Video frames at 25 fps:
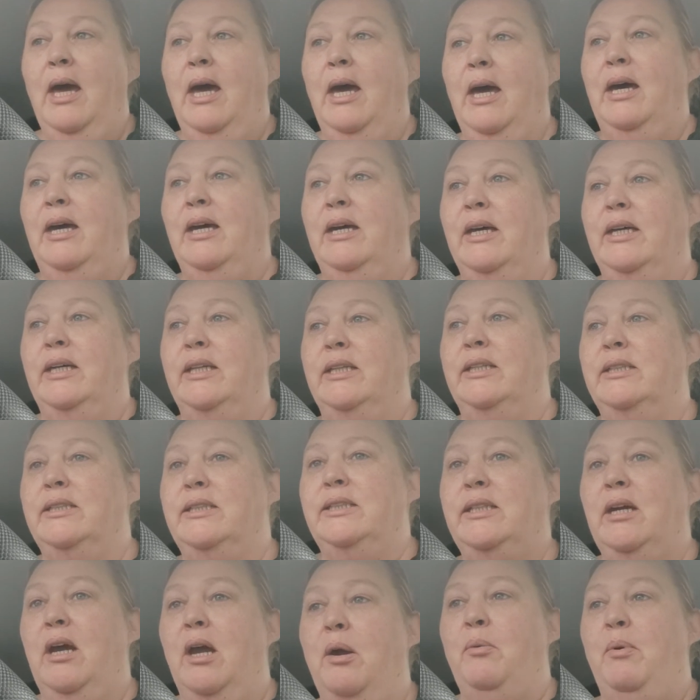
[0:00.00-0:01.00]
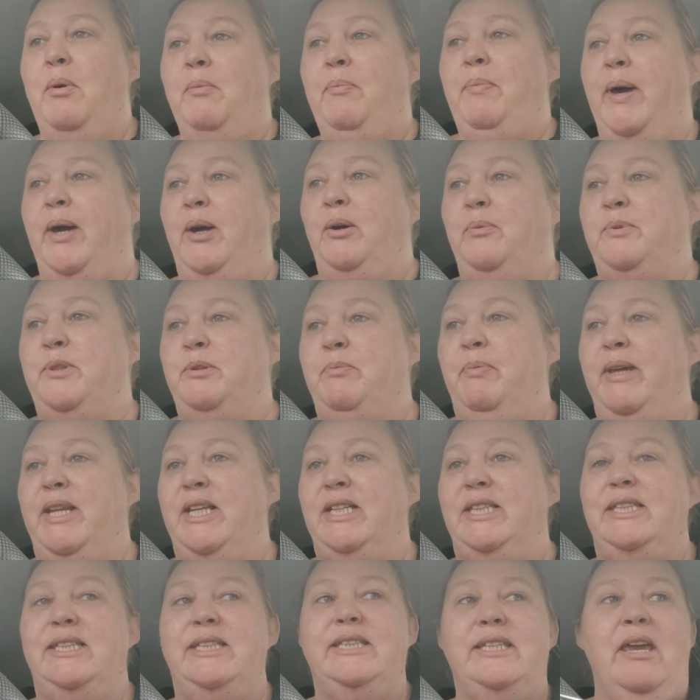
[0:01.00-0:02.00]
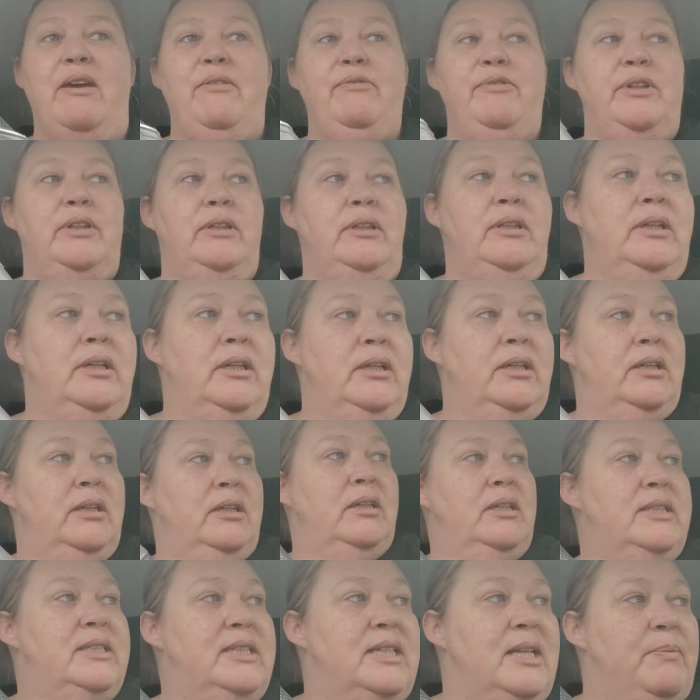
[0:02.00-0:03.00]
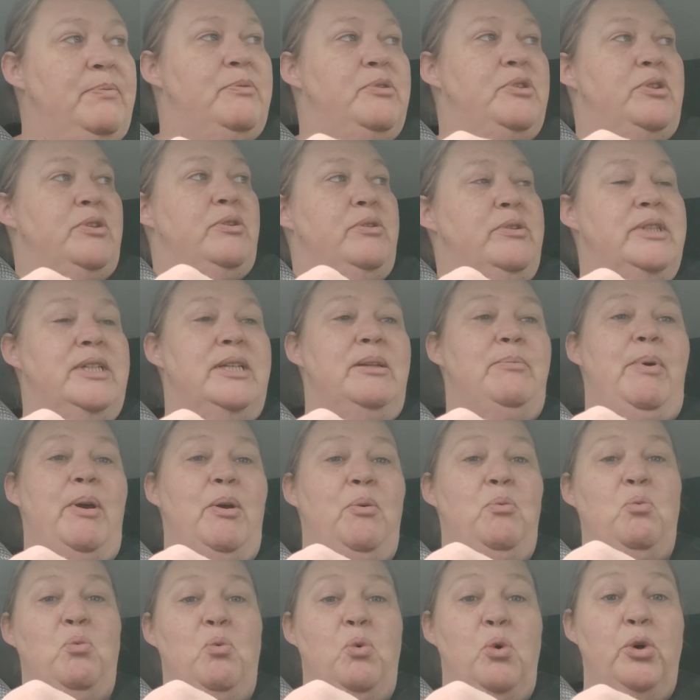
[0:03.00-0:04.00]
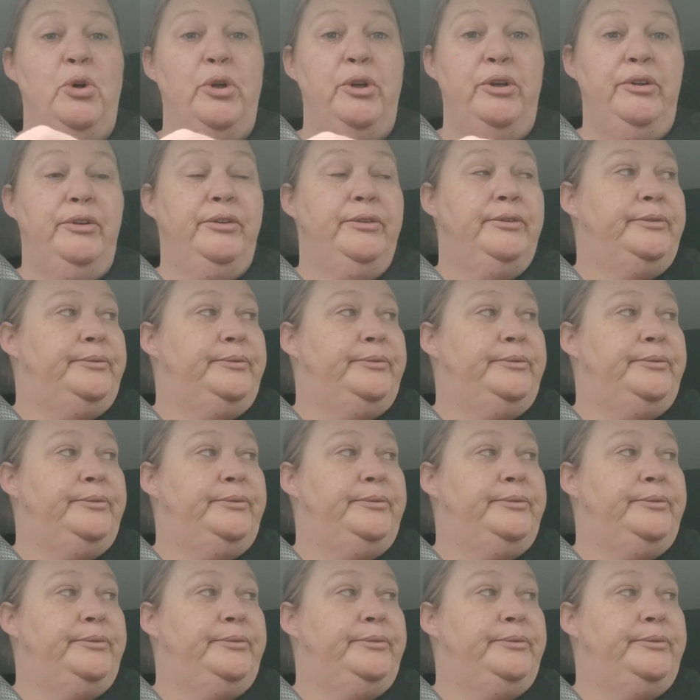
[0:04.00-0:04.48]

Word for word: And I went back up to bed at 7, slept through till about 1.